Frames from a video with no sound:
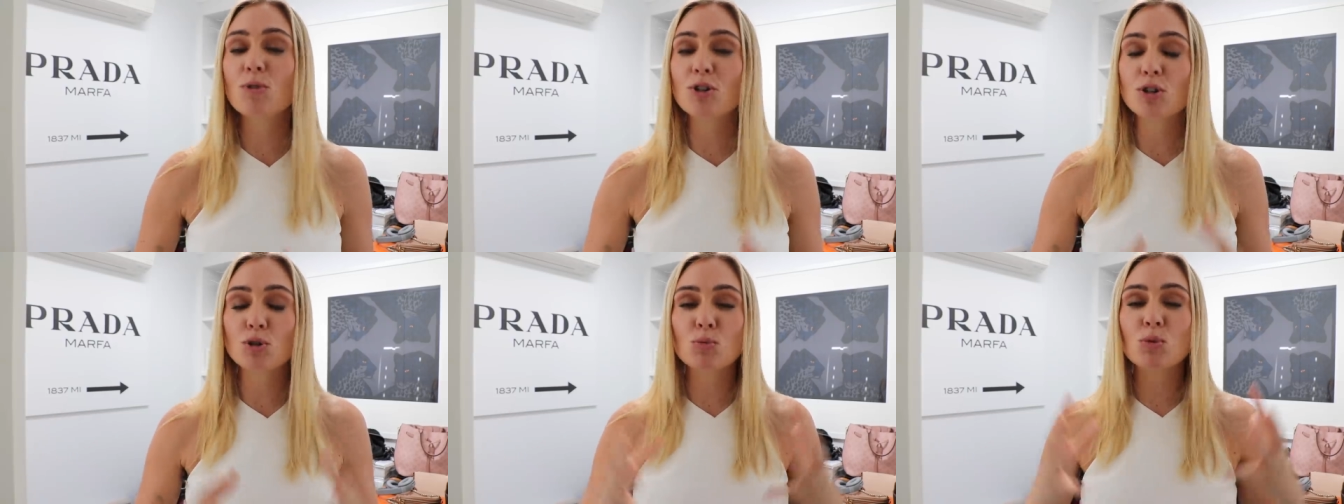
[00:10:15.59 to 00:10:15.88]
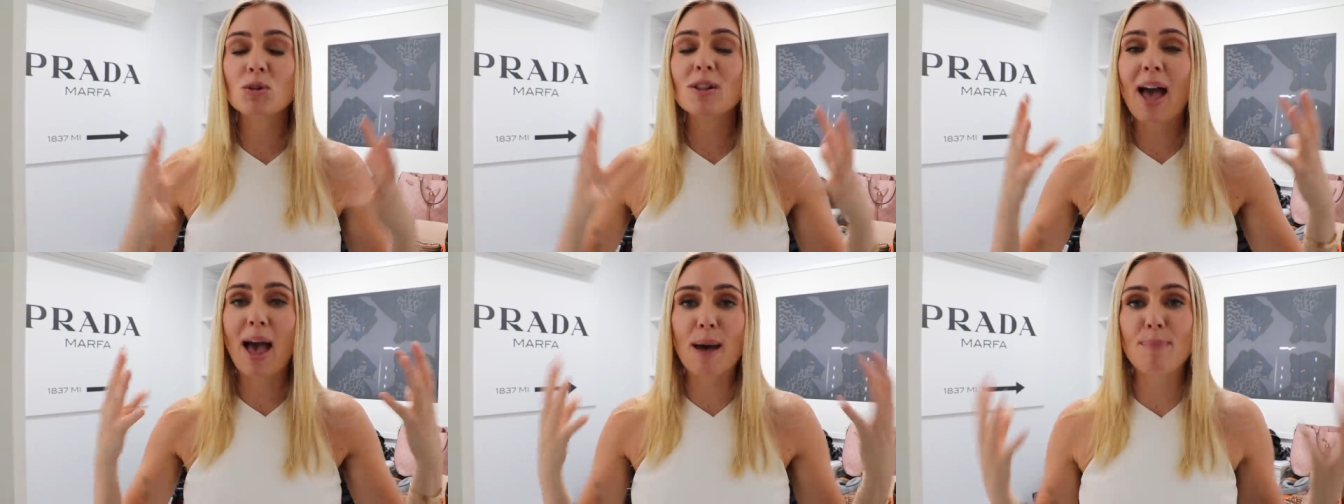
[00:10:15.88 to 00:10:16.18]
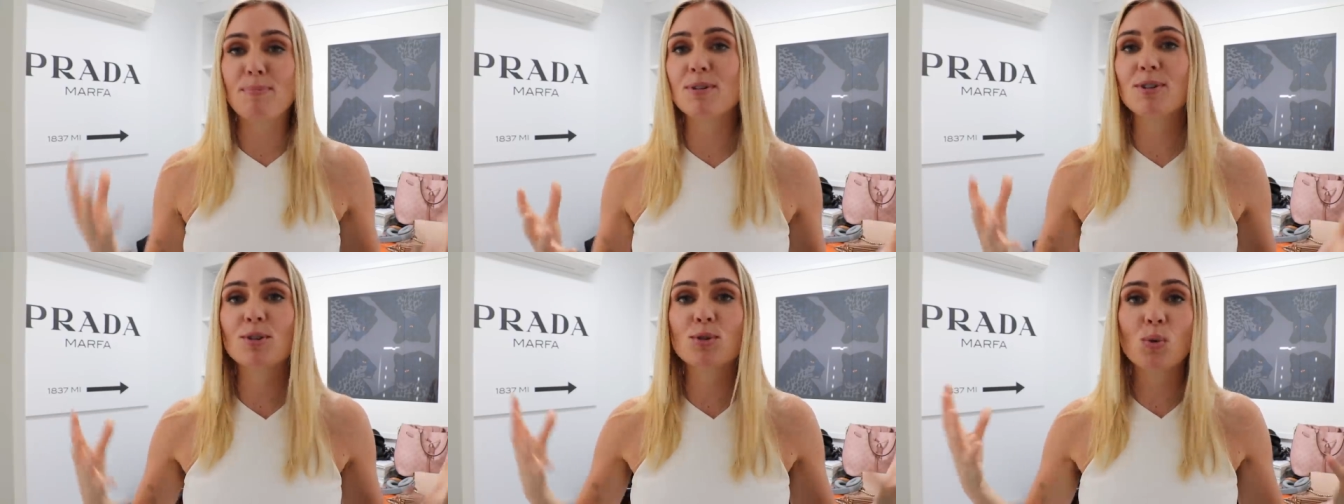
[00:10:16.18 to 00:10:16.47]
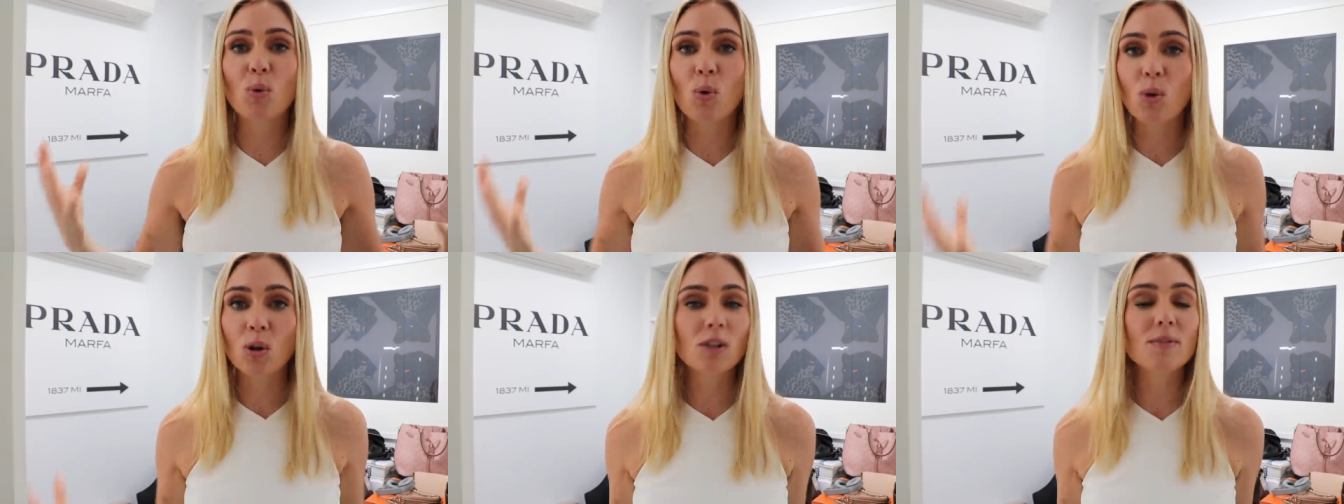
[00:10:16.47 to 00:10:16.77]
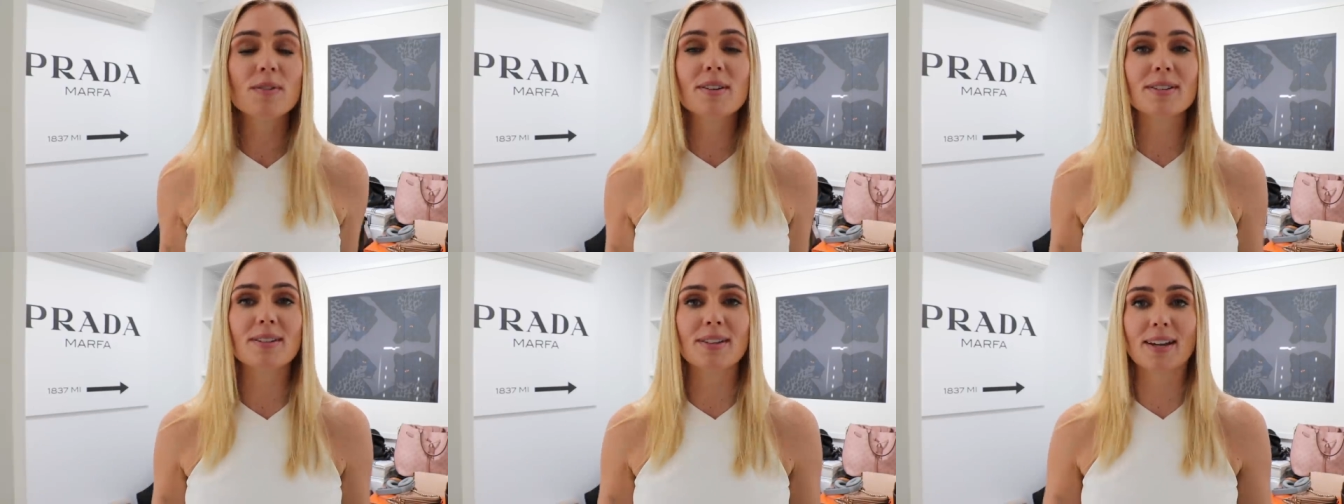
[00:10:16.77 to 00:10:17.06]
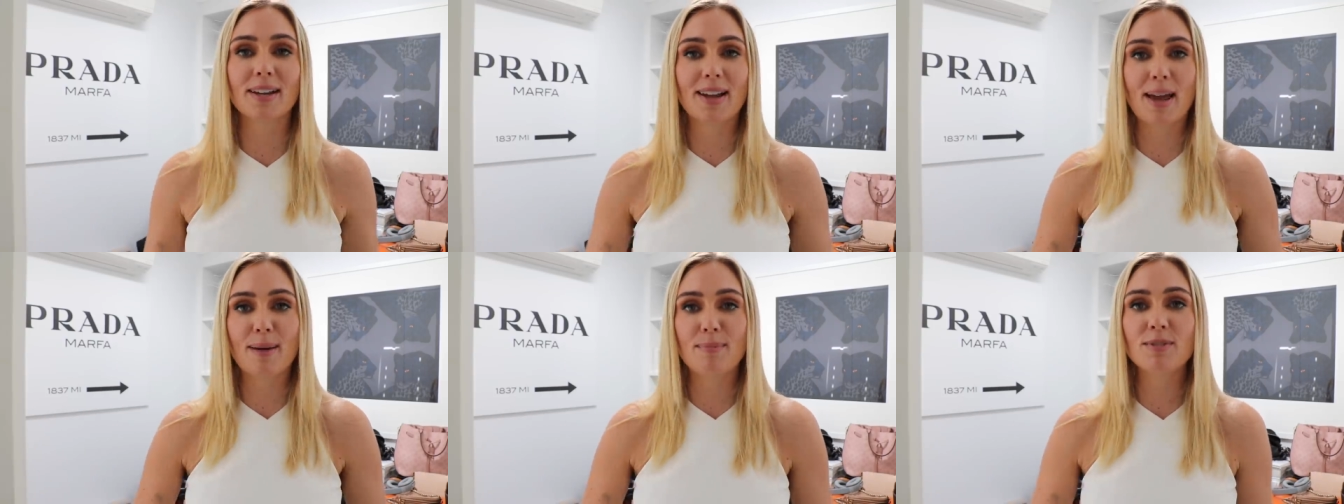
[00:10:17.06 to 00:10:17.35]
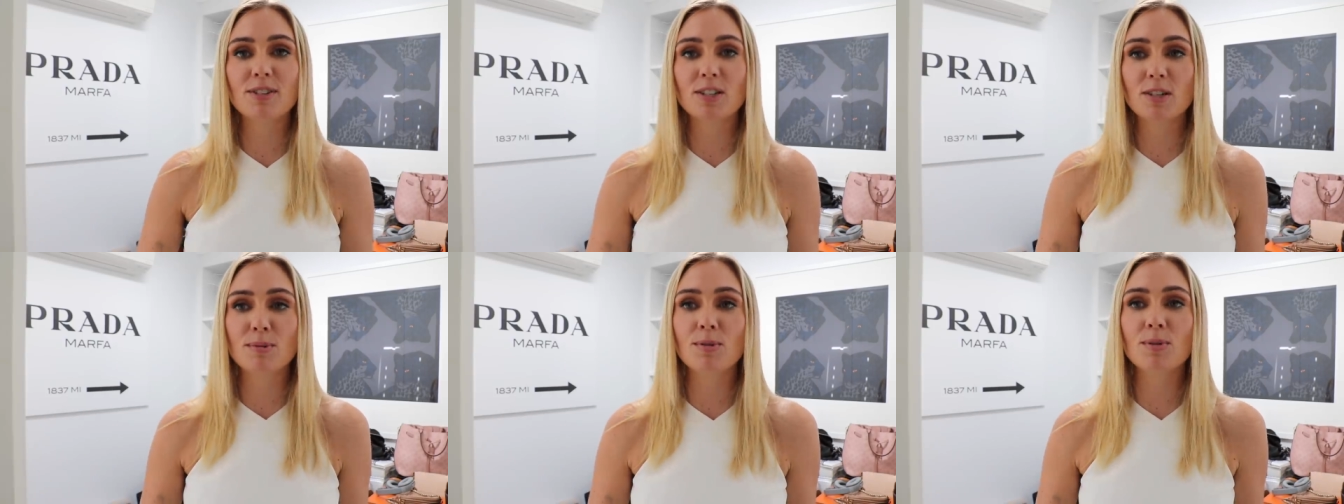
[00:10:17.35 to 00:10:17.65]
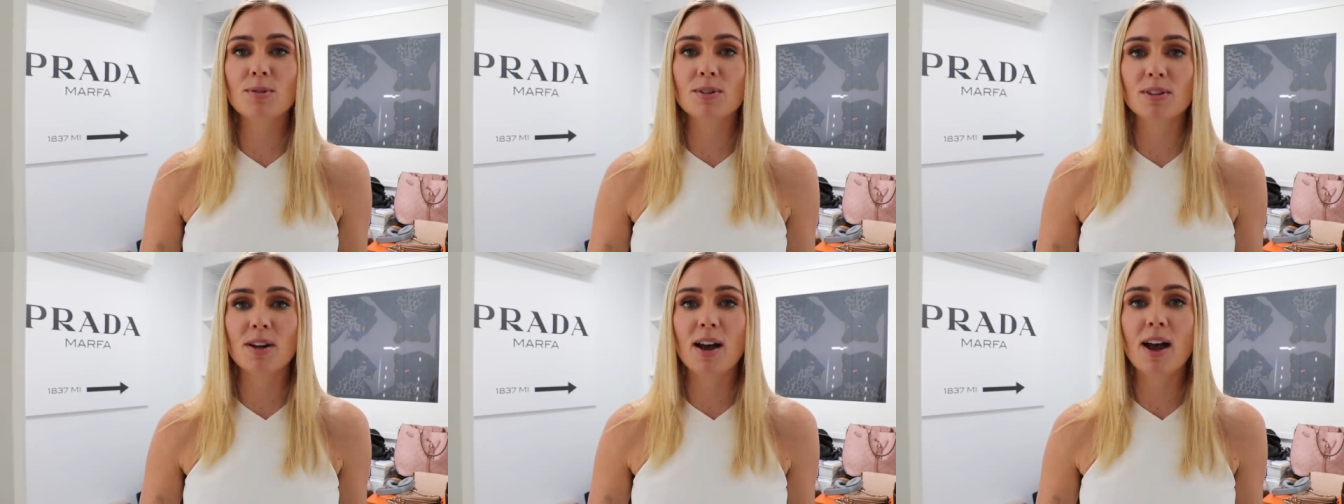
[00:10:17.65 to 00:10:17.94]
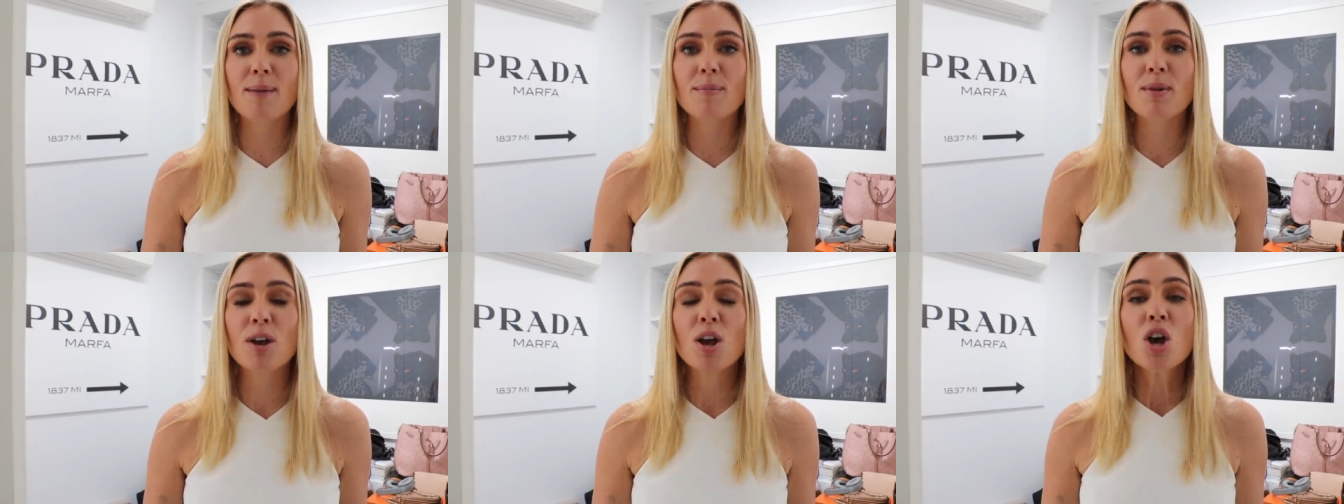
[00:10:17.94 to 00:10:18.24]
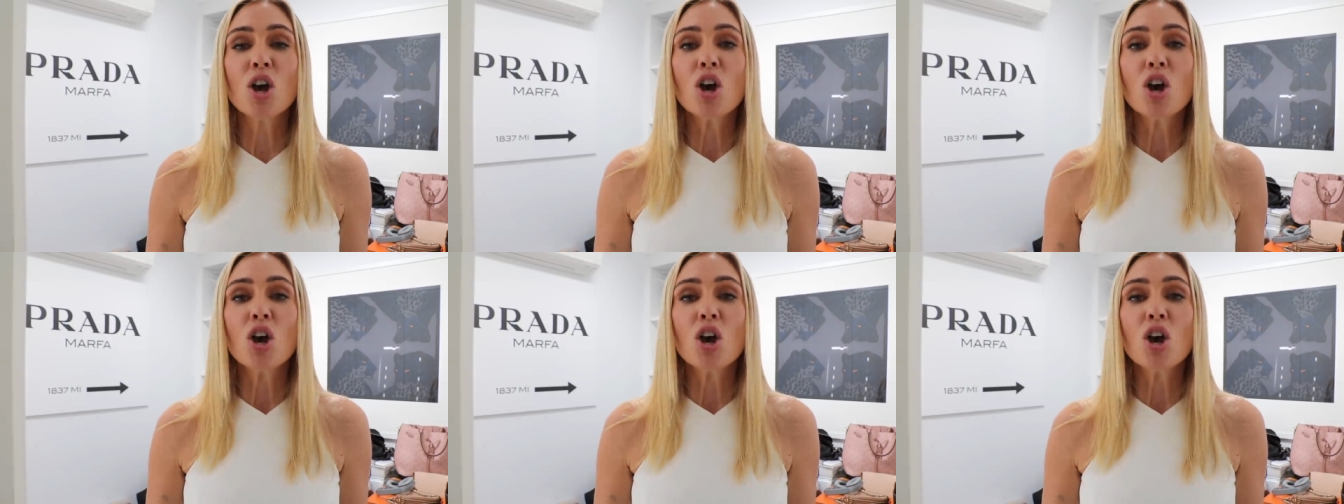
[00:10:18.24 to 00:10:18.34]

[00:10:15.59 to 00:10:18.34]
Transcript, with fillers: which will happen to all of us, like it happens to me all the time,